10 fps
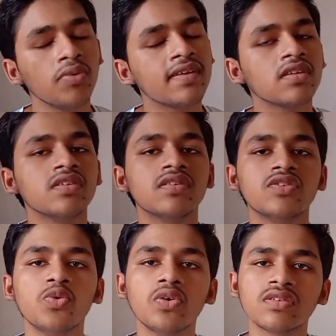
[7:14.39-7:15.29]
So it
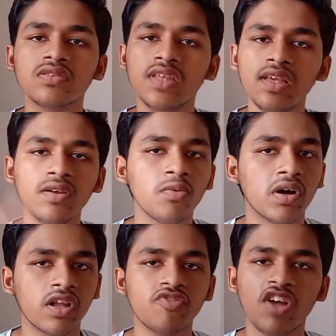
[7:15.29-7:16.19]
took the
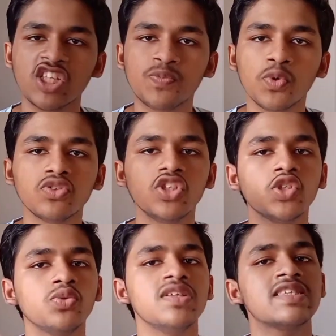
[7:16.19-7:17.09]
water,
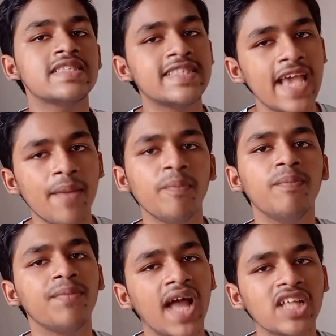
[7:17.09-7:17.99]
transports it to the
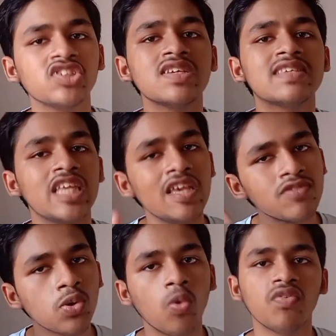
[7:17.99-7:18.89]
stem, branches,
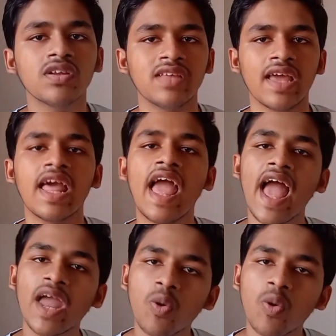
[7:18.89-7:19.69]
leaves over there,